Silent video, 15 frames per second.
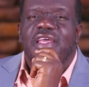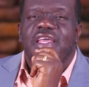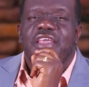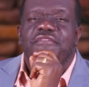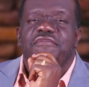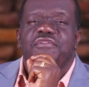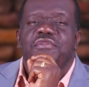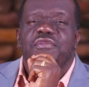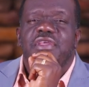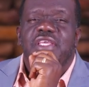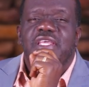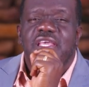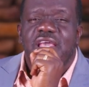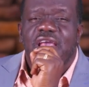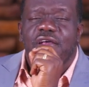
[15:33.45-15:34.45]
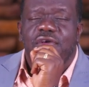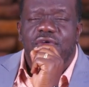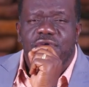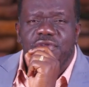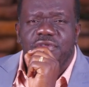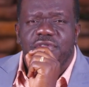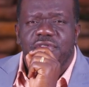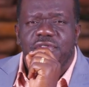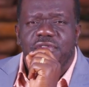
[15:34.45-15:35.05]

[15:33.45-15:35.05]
If you hear God,